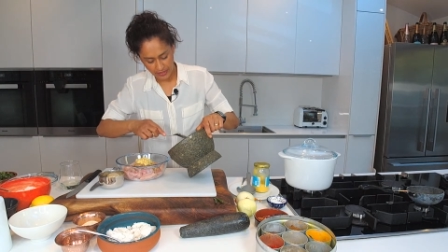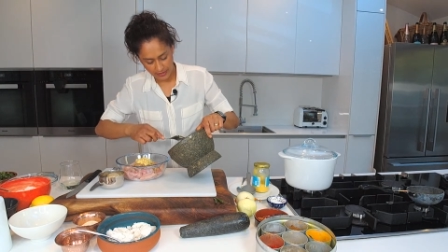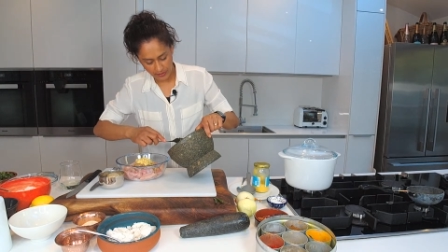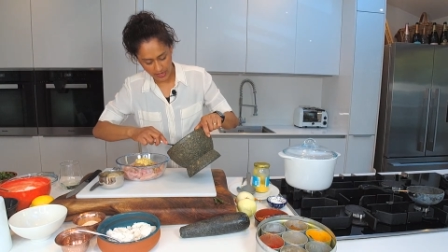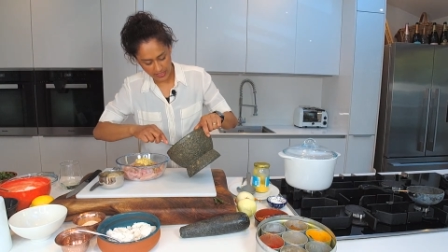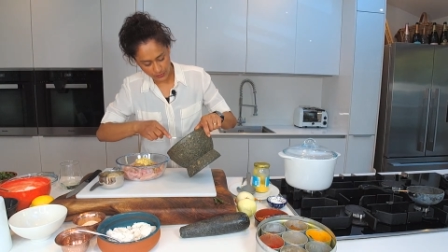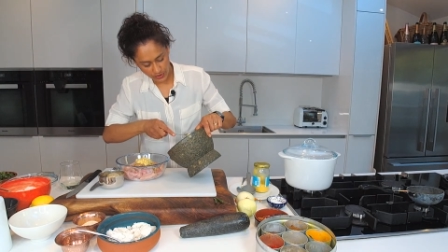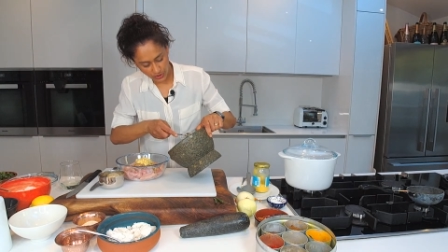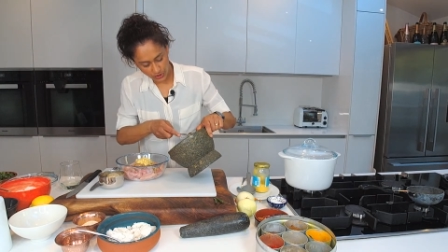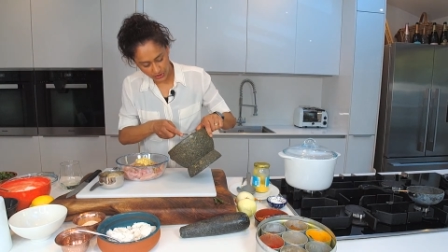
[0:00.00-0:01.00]
Now, as
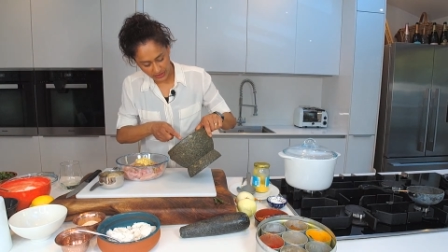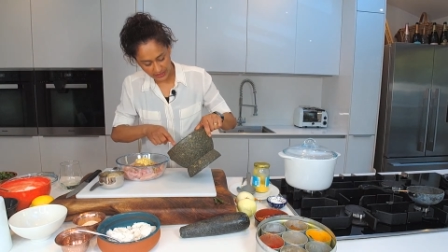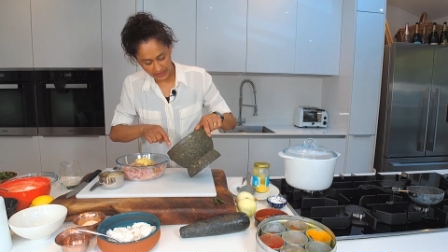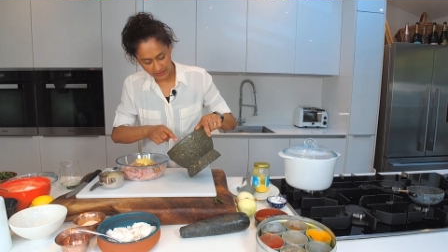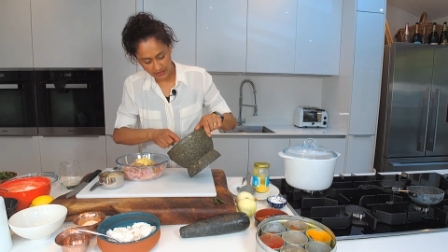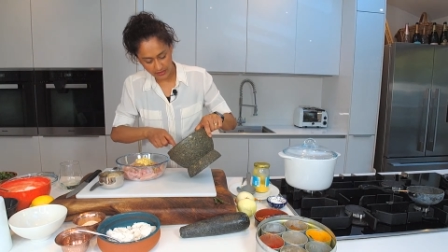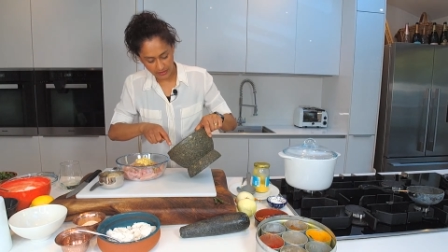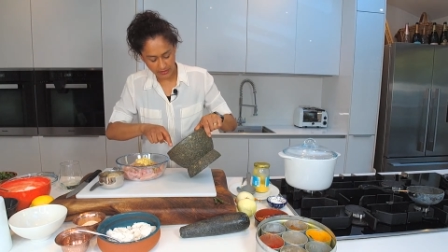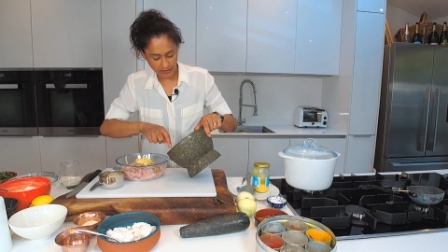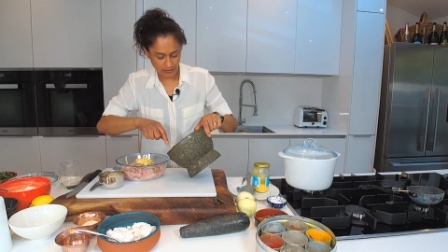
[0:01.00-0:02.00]
we're cooking,
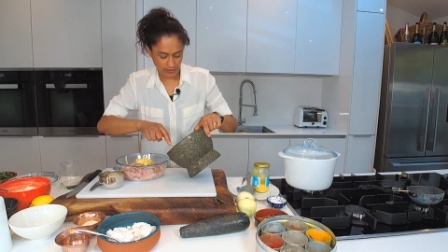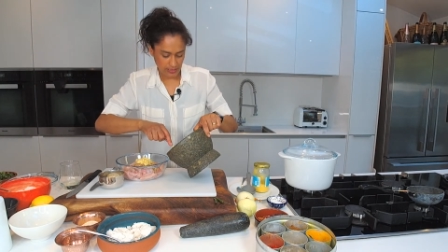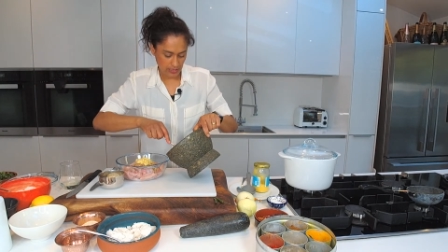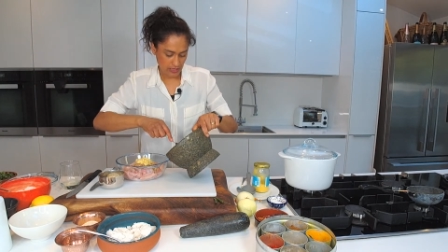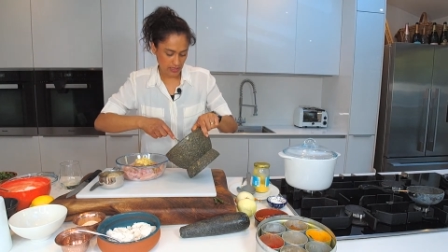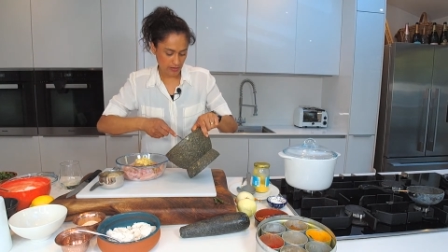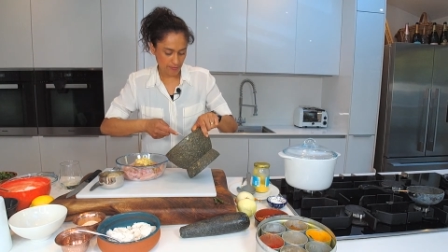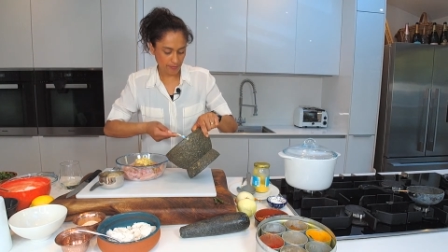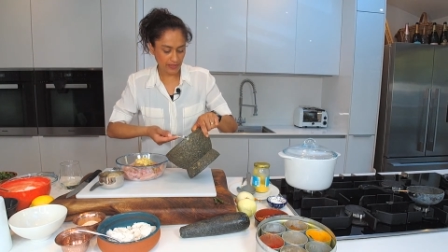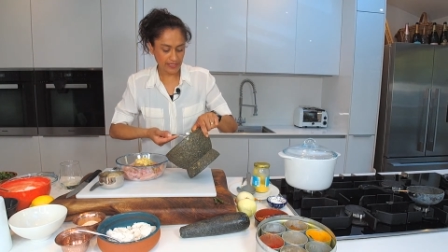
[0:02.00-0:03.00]

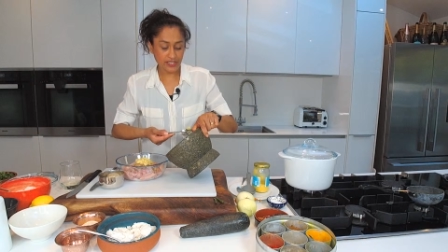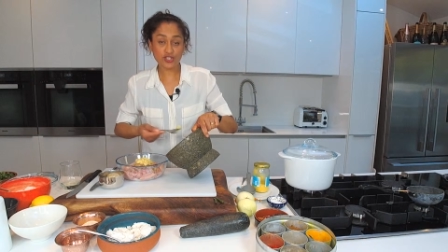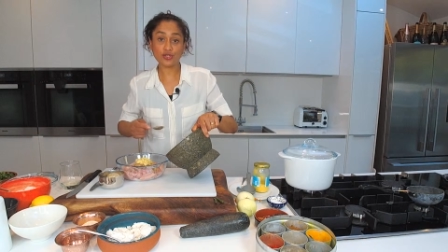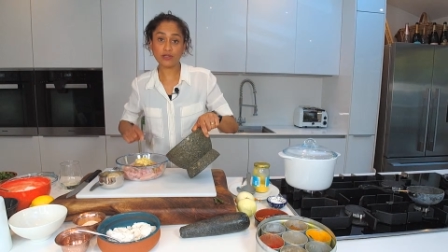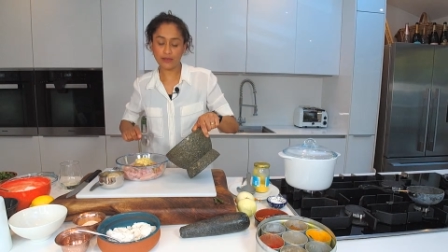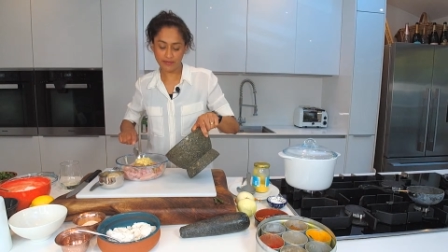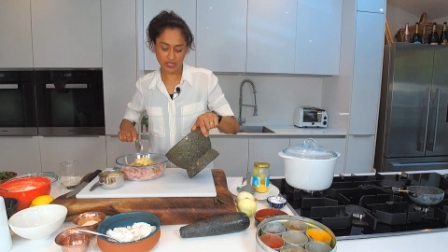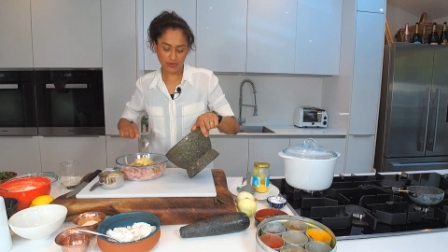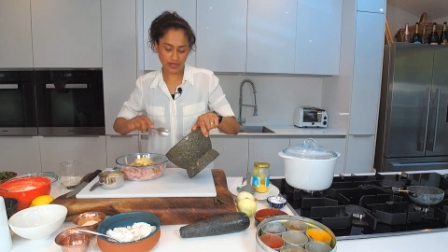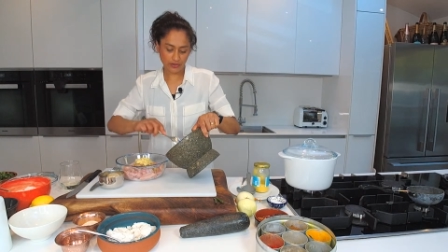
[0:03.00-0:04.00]
please do let me
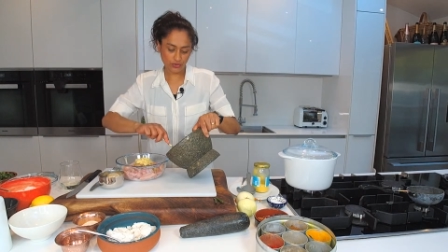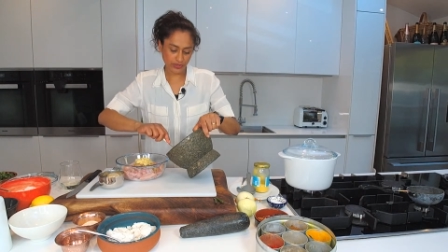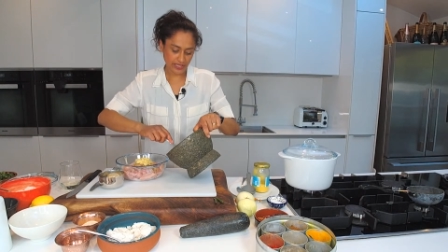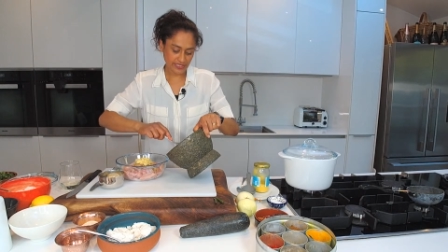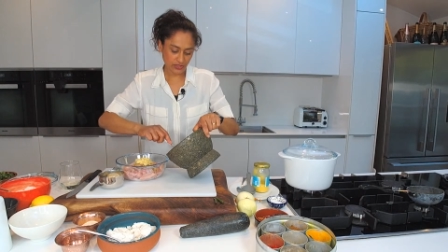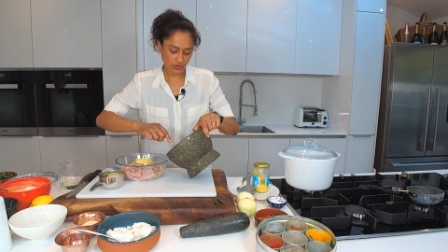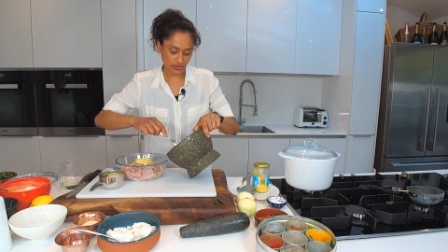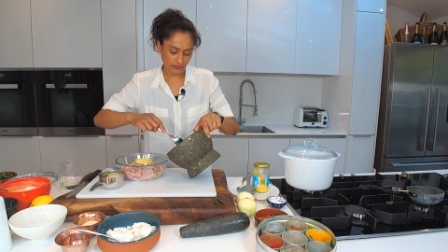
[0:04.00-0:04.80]
know how you're getting on.